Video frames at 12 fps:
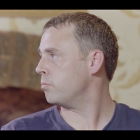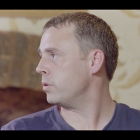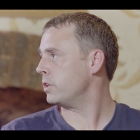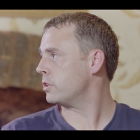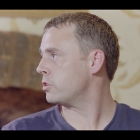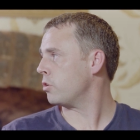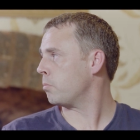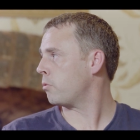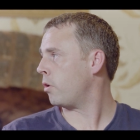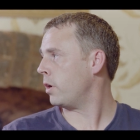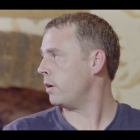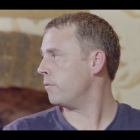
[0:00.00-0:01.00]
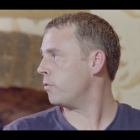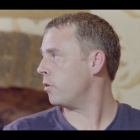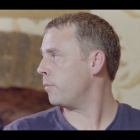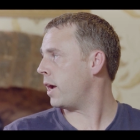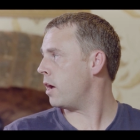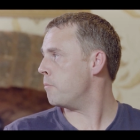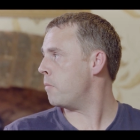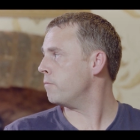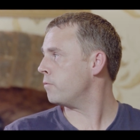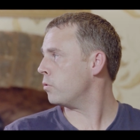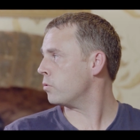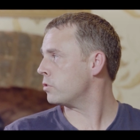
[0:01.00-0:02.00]
we'd stop crying for about a
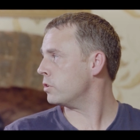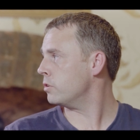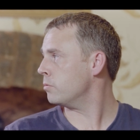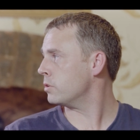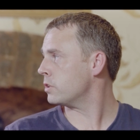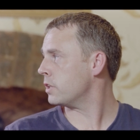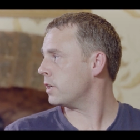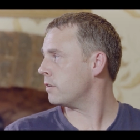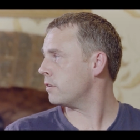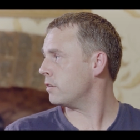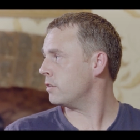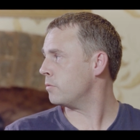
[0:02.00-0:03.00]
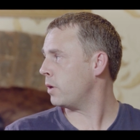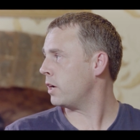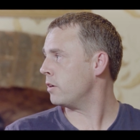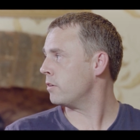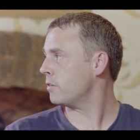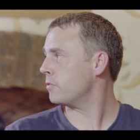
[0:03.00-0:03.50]
month or two, was it? No, it's about,